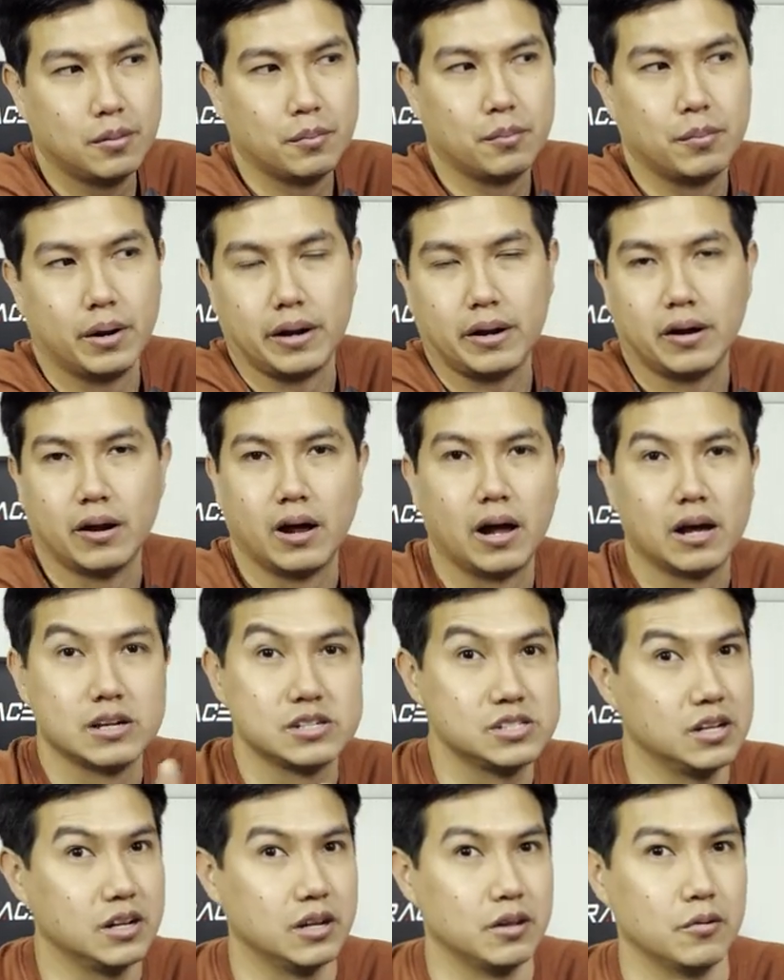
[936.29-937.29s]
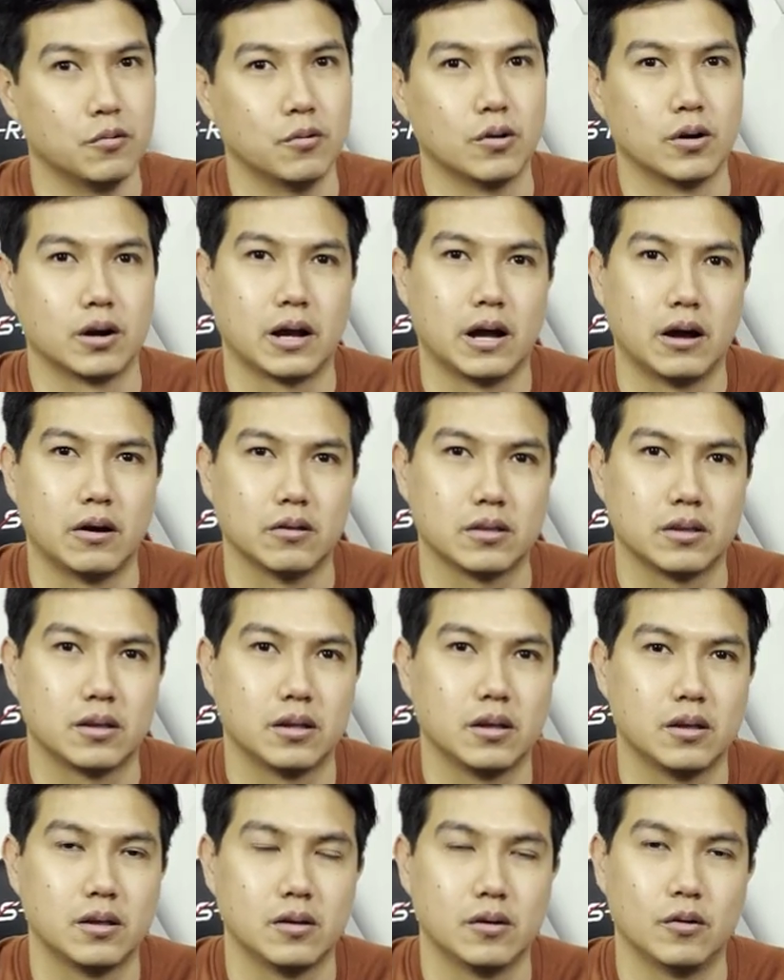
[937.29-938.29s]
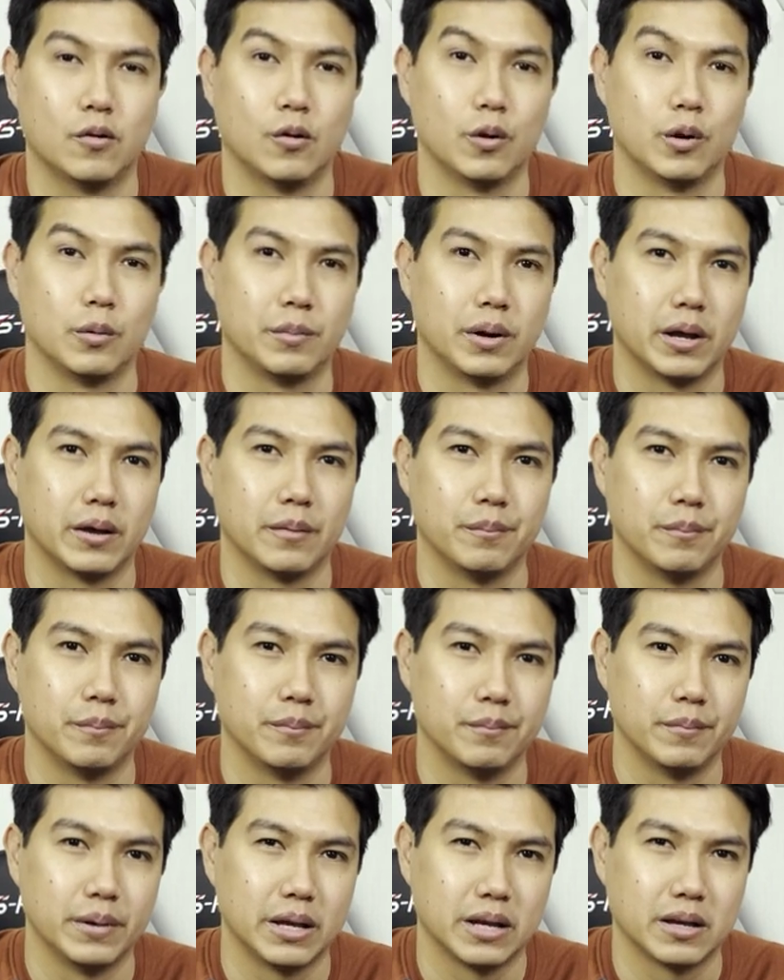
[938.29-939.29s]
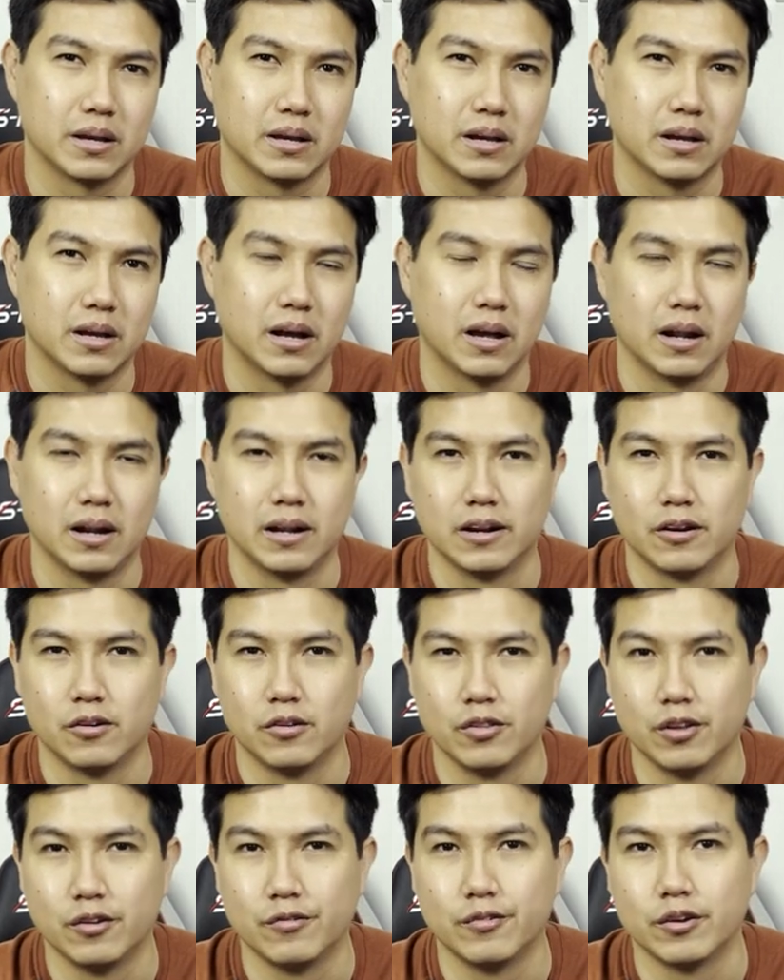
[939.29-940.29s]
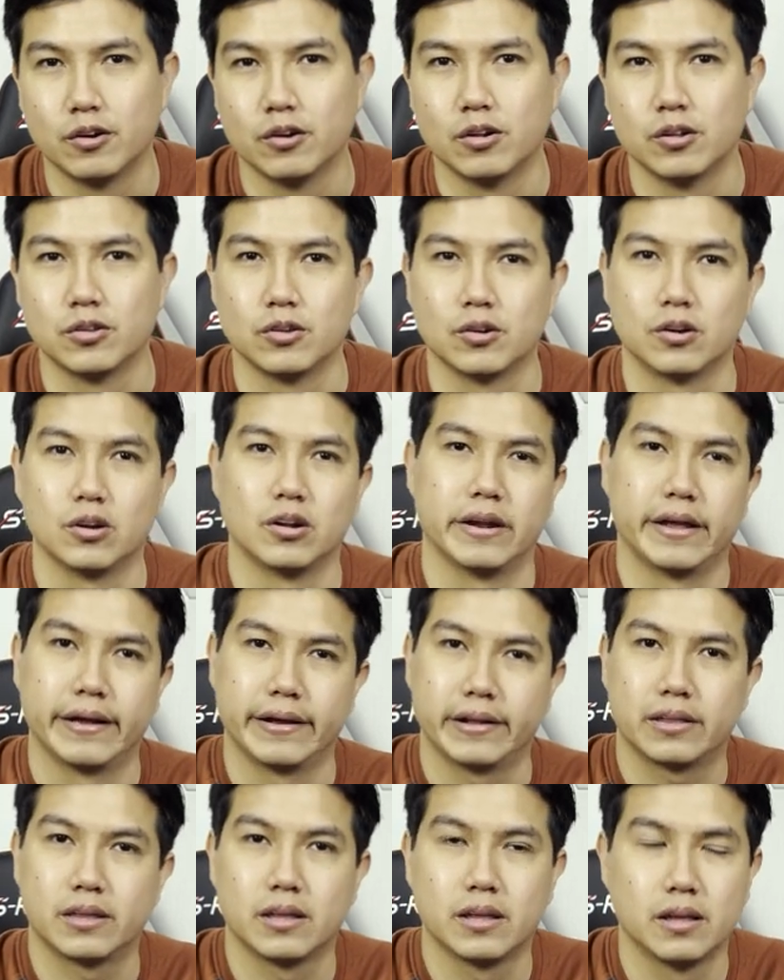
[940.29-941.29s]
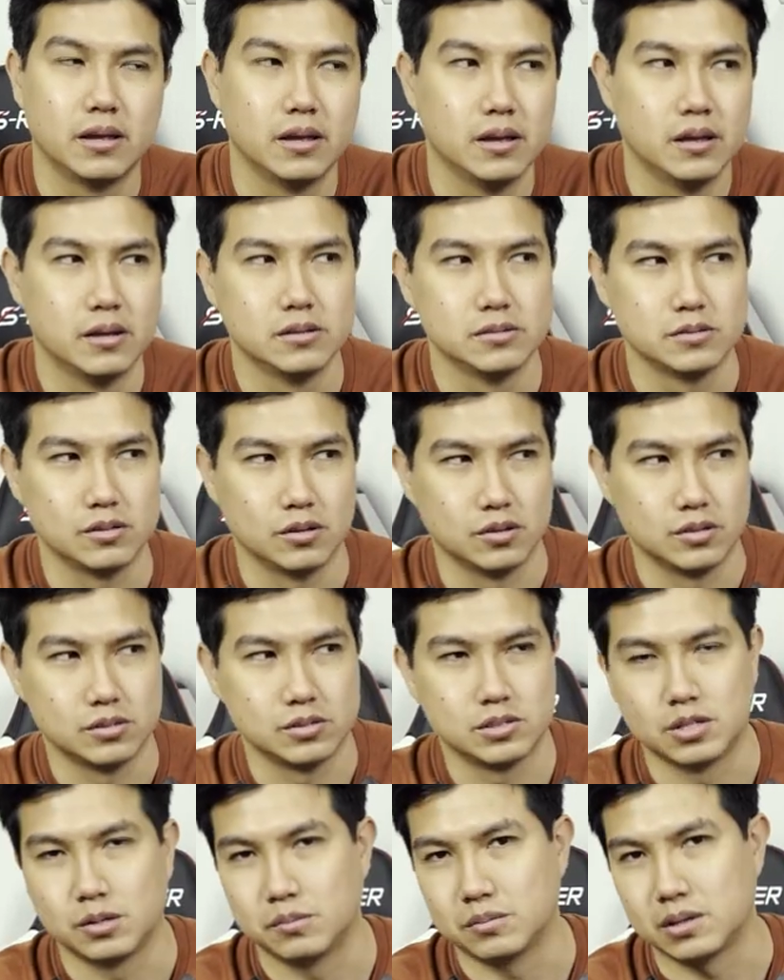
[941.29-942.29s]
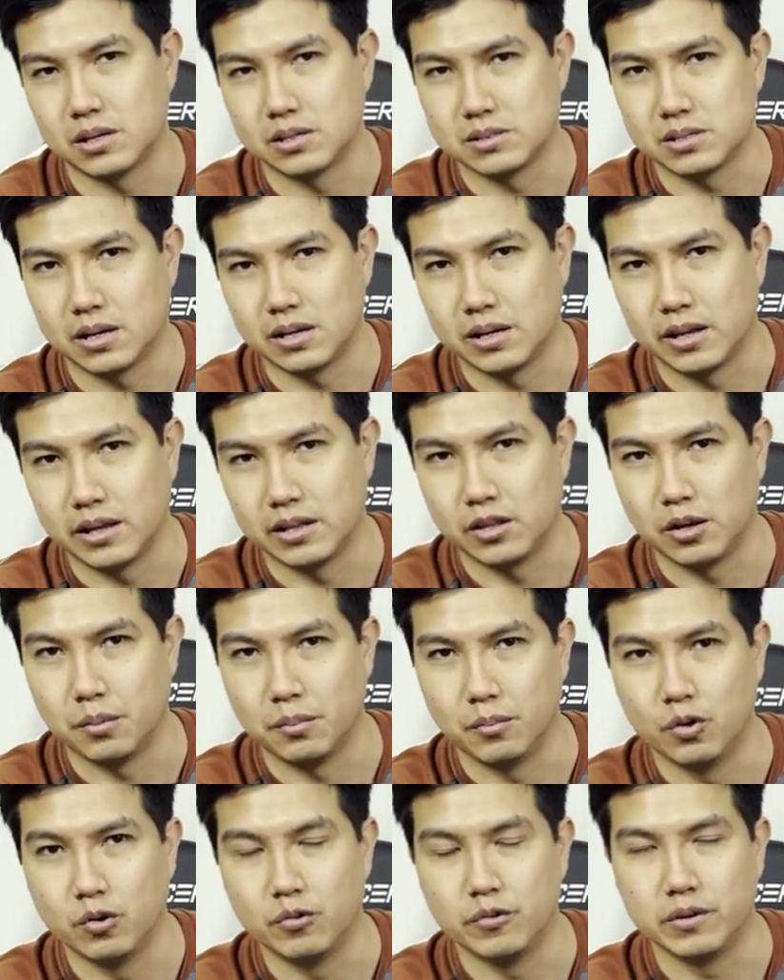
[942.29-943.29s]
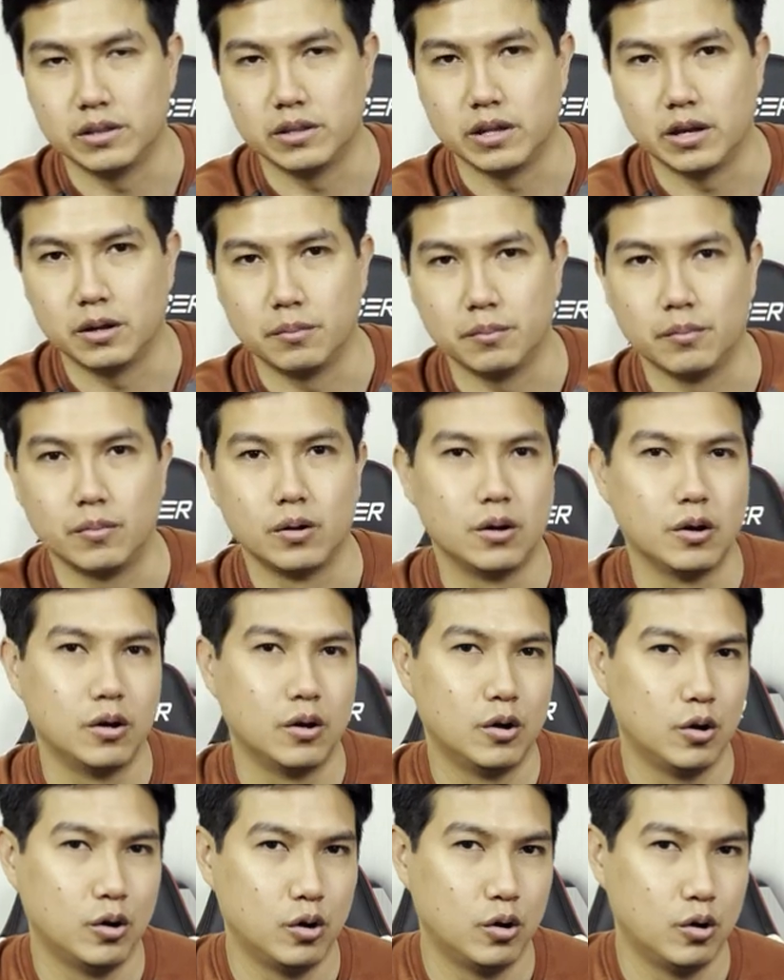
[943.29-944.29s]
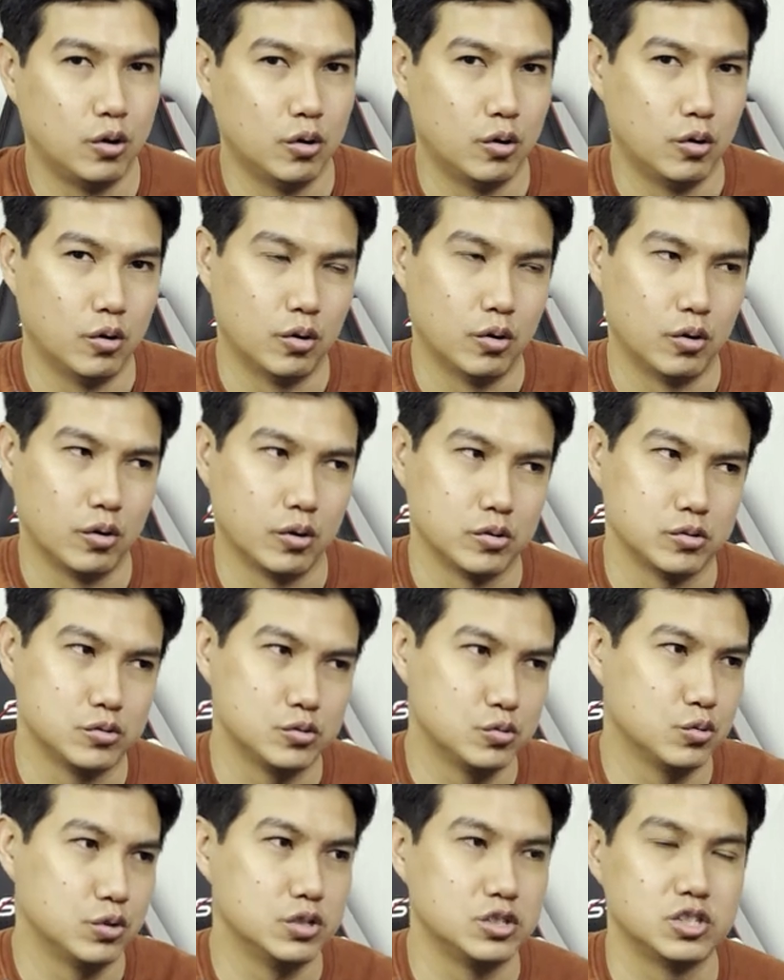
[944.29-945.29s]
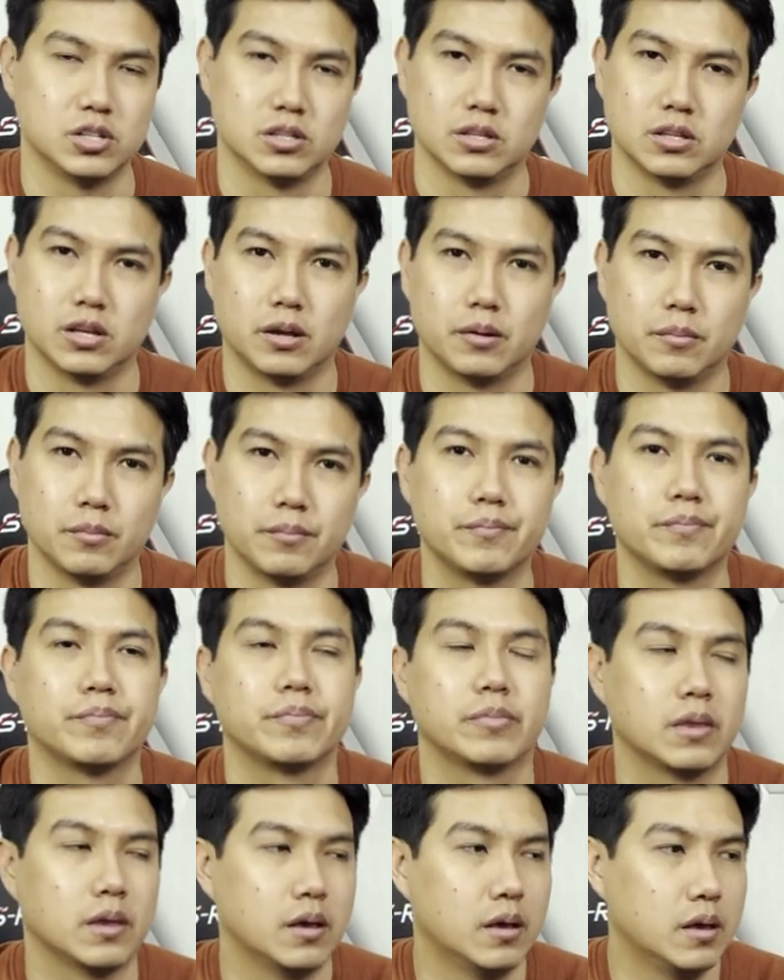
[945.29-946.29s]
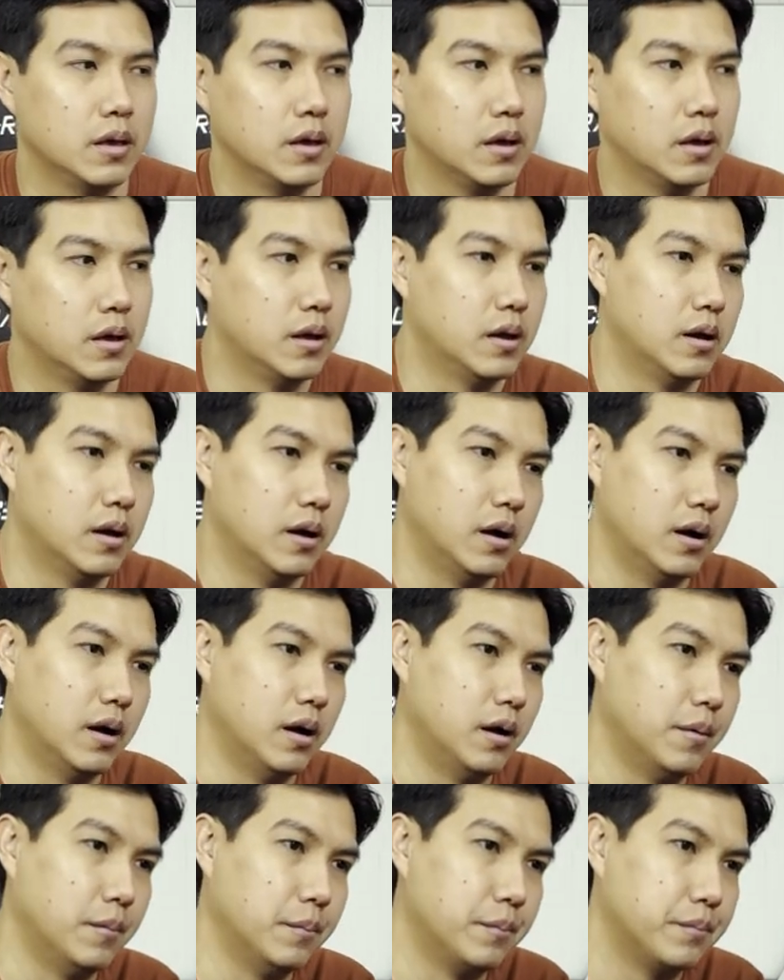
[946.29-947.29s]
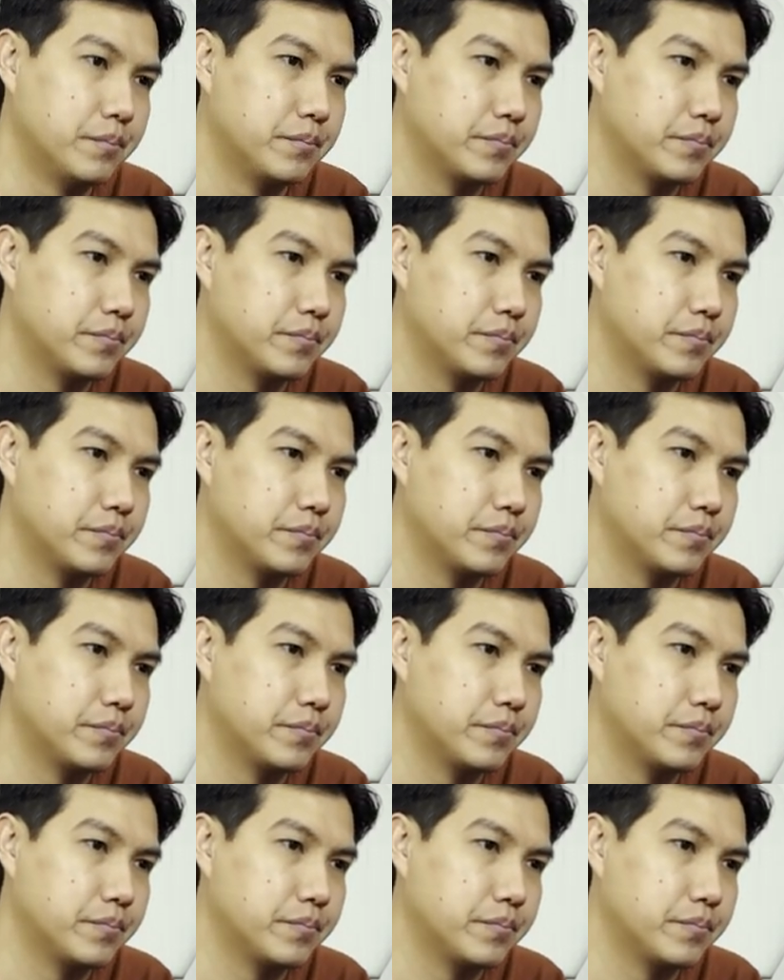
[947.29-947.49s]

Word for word: might not actually work out or it might make a little difficult to connect. So sometimes I end up moving them or switching them. Um,